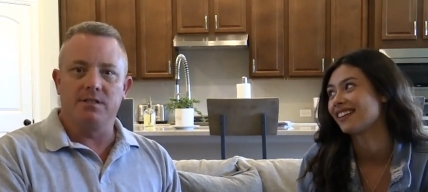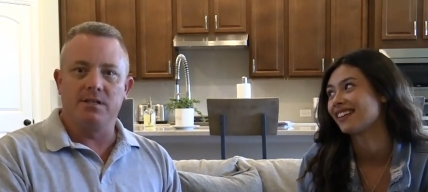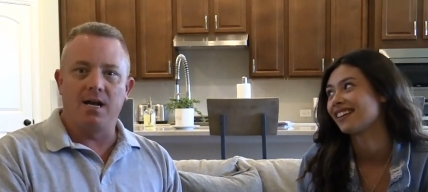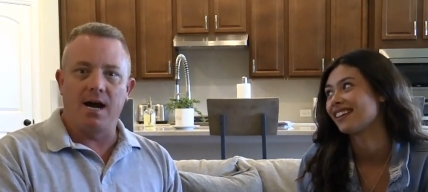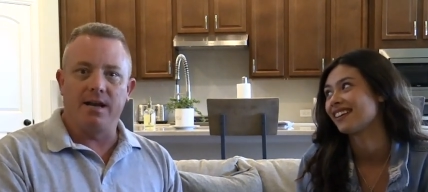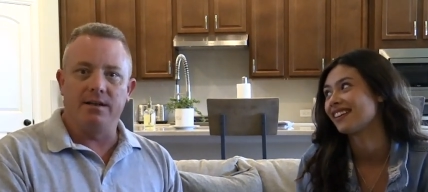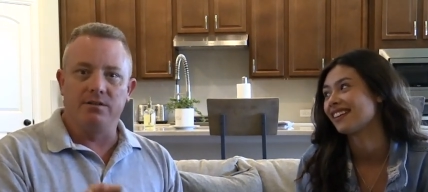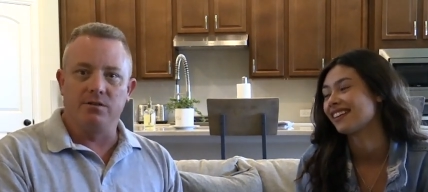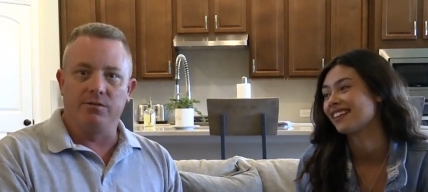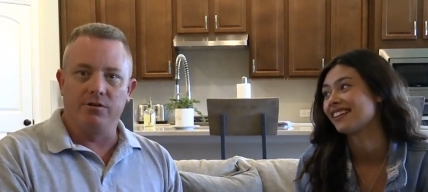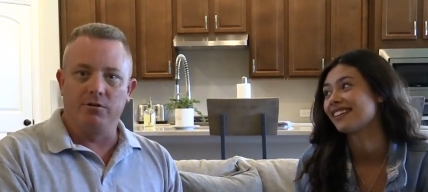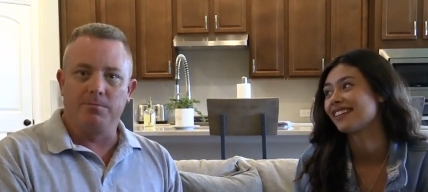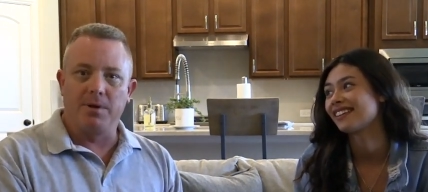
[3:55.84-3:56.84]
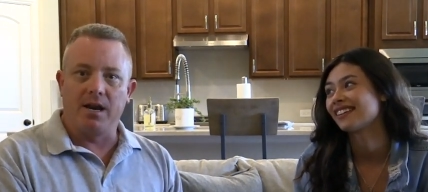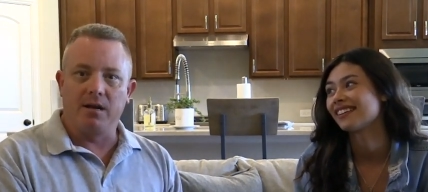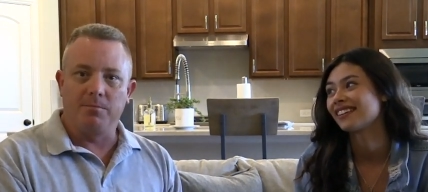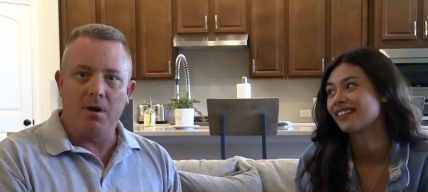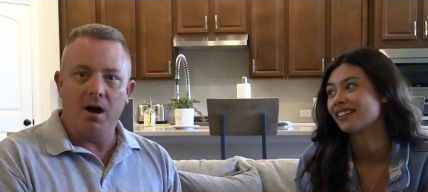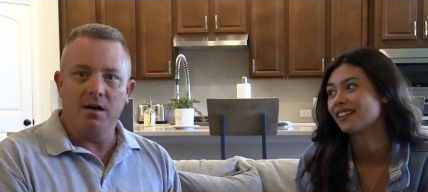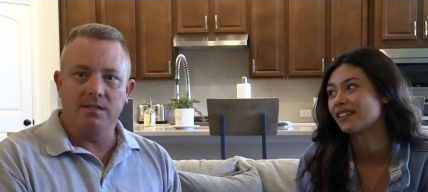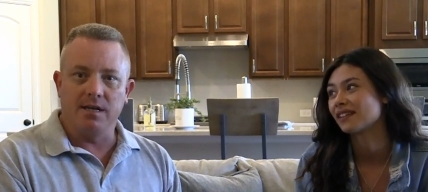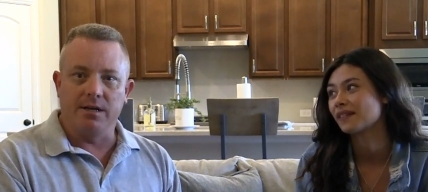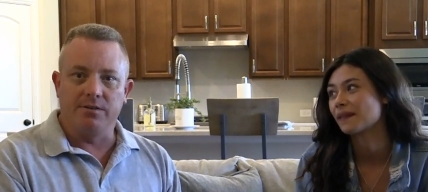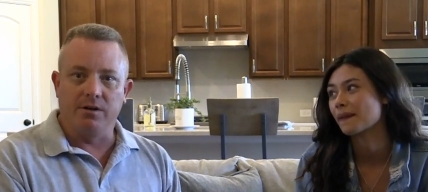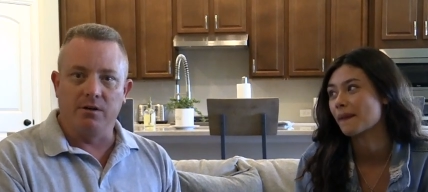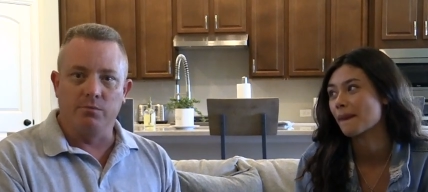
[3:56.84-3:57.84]
Speaker 1: has got his own aerobatic box
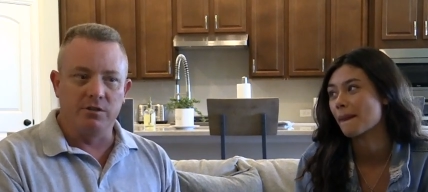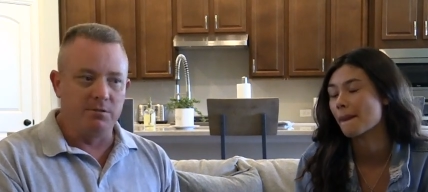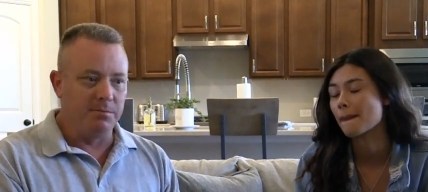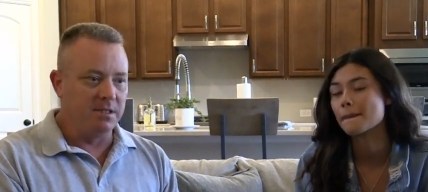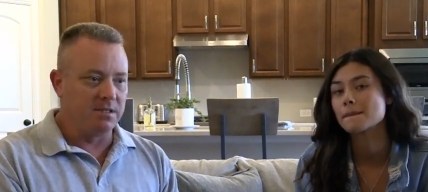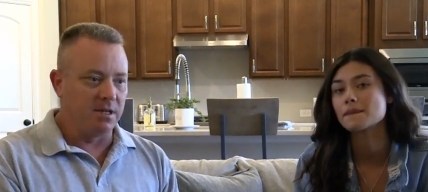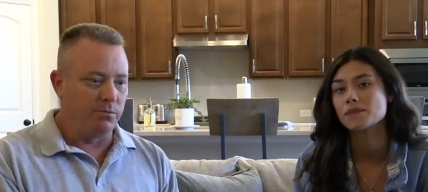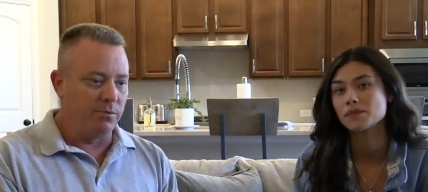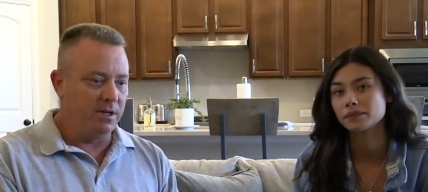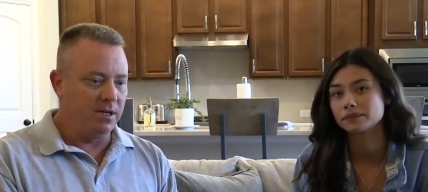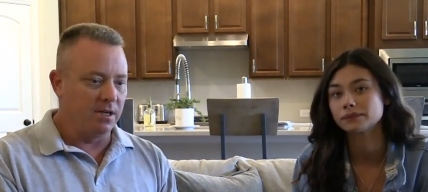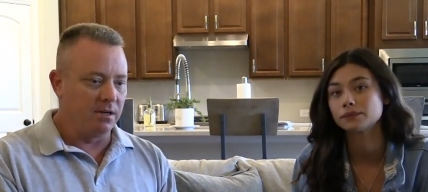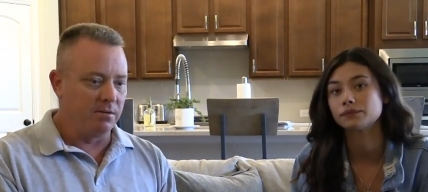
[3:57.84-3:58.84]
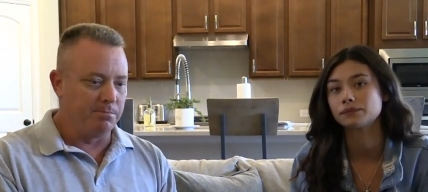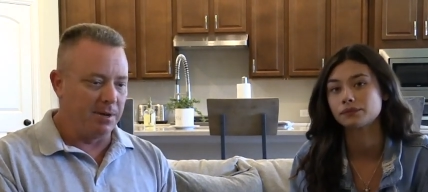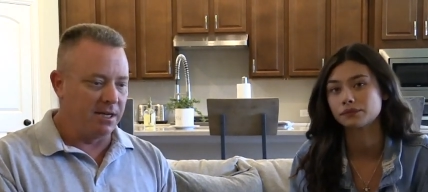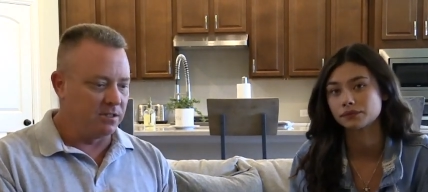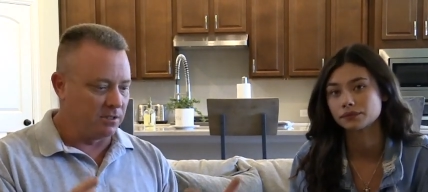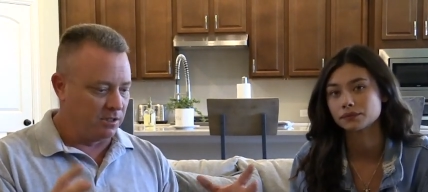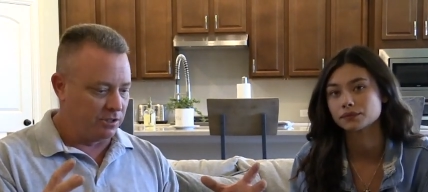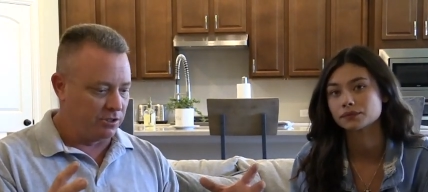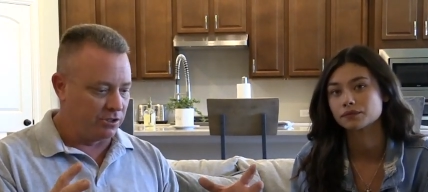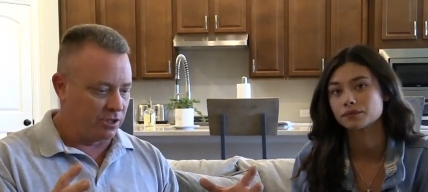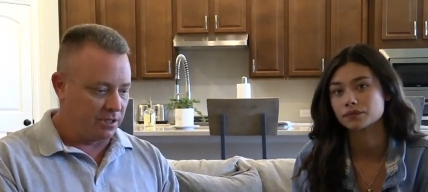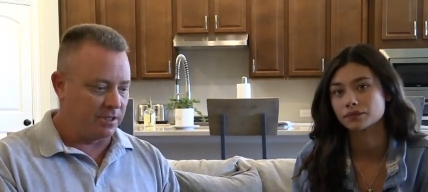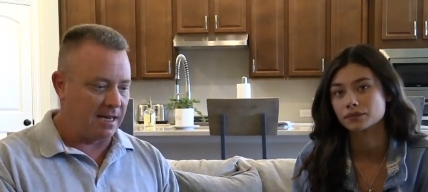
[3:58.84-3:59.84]
out there, which means that we can basically
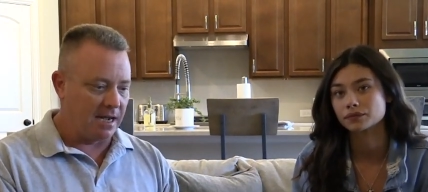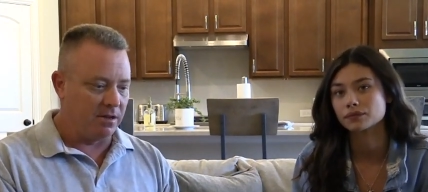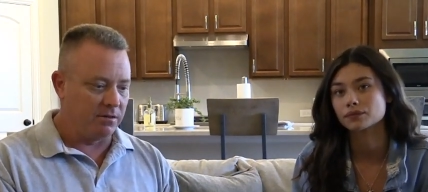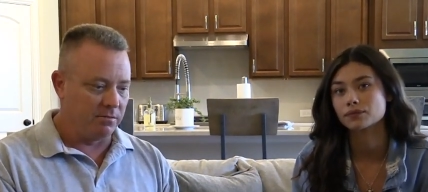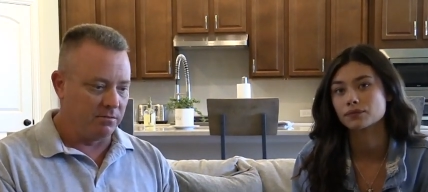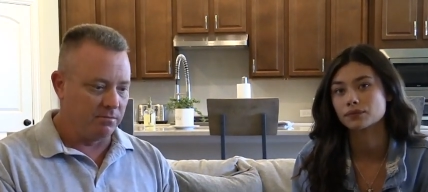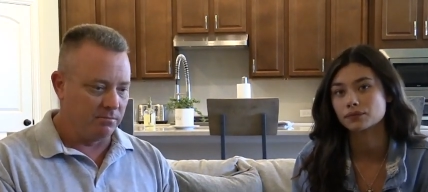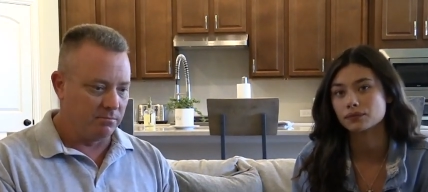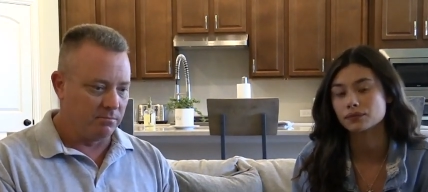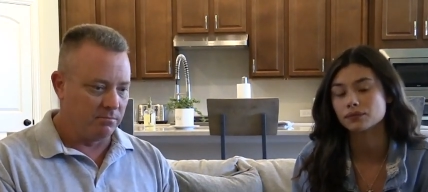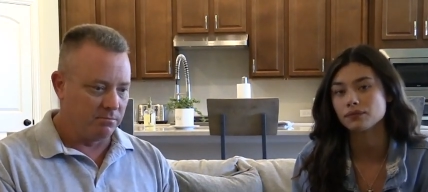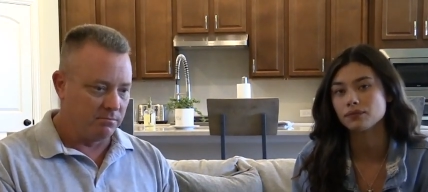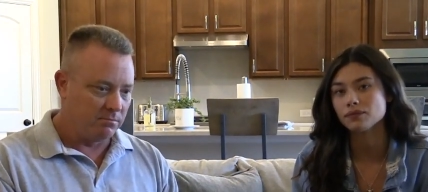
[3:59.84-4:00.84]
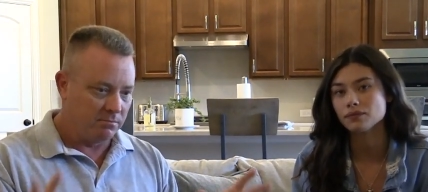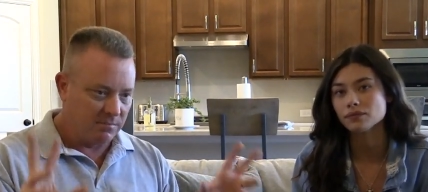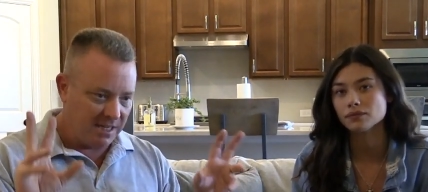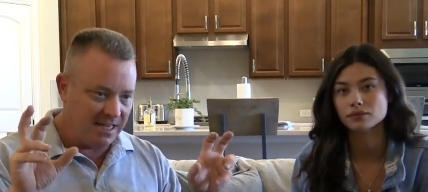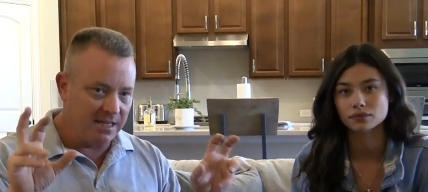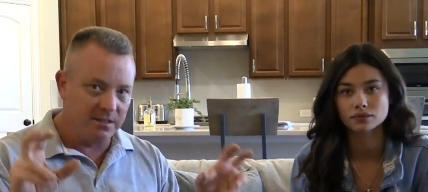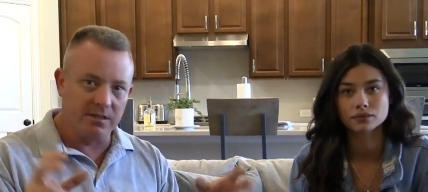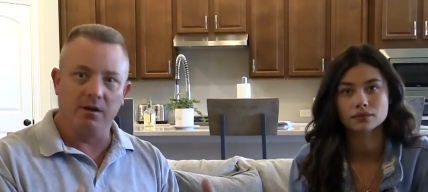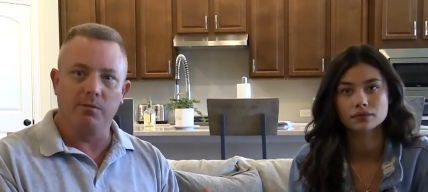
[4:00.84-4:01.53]
shut down his